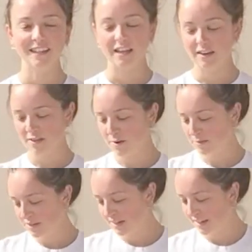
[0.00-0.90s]
Another
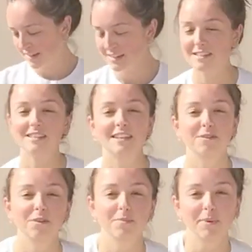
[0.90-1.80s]
option here is to
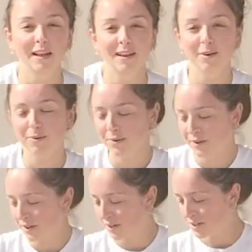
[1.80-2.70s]
sit on a pillow or
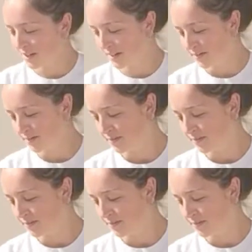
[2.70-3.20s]
a cushion.